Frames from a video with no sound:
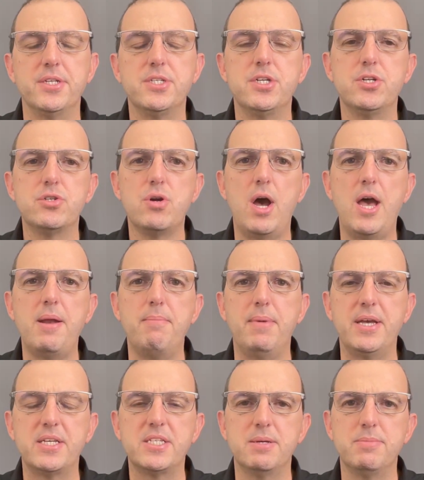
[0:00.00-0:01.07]
to try and
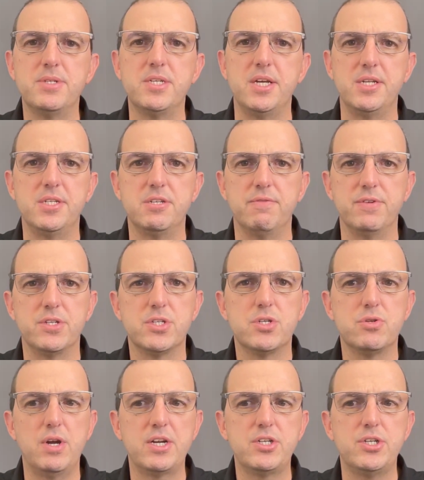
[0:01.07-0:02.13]
make some sense of its
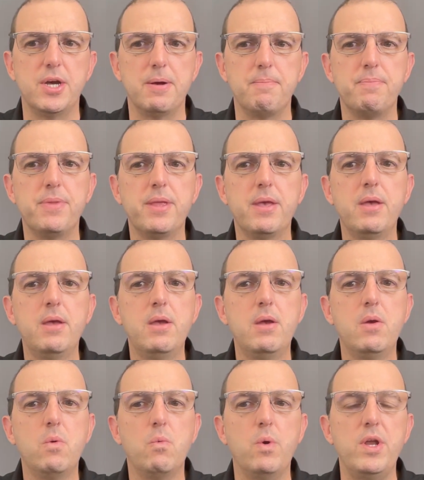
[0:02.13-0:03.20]
structure.
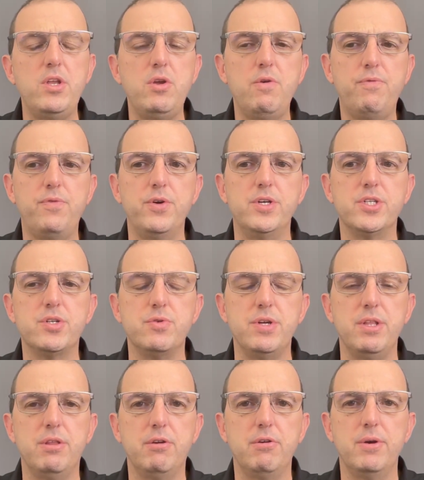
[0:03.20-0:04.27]
When you first
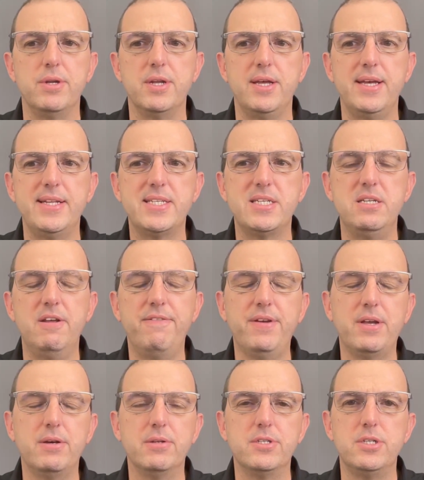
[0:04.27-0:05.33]
read through it, it's
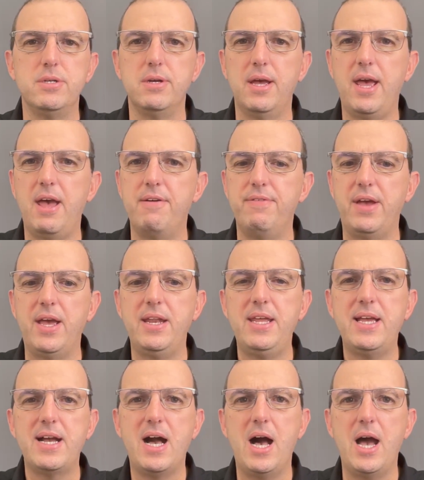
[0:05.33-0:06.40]
difficult to have
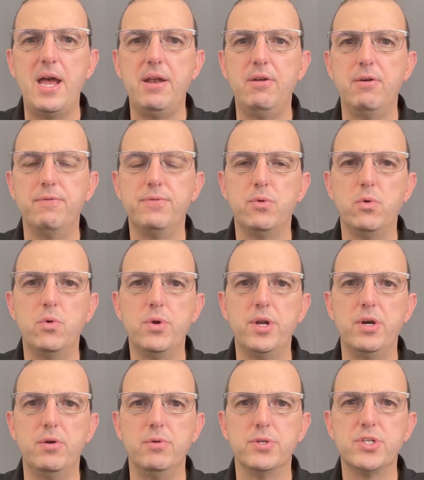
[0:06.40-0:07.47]
any kind of
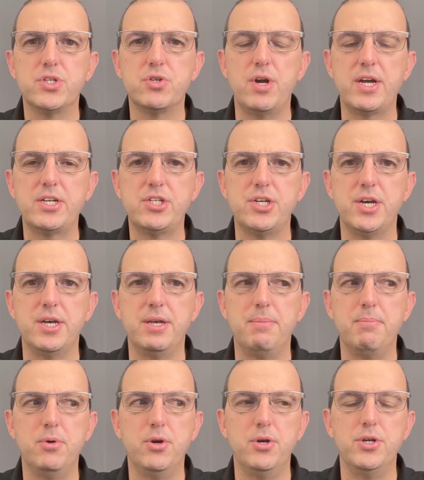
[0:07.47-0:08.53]
order or structure
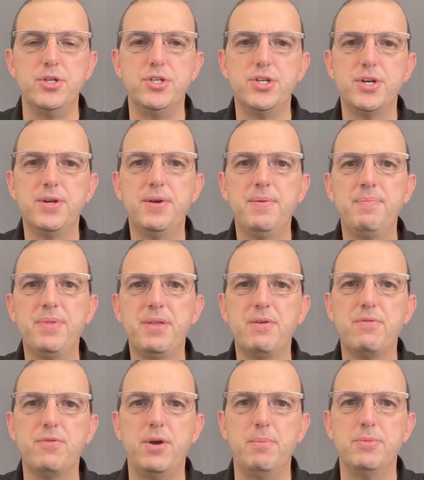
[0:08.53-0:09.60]
emerge
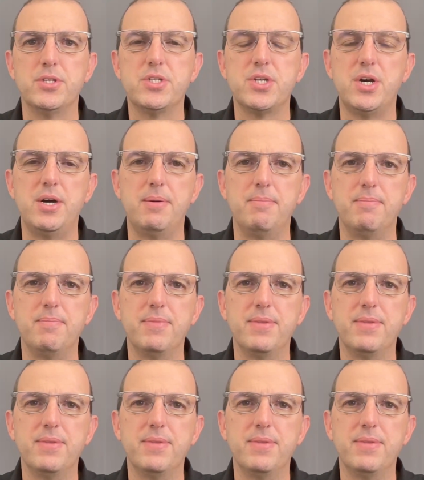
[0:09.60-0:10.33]
from the psalm.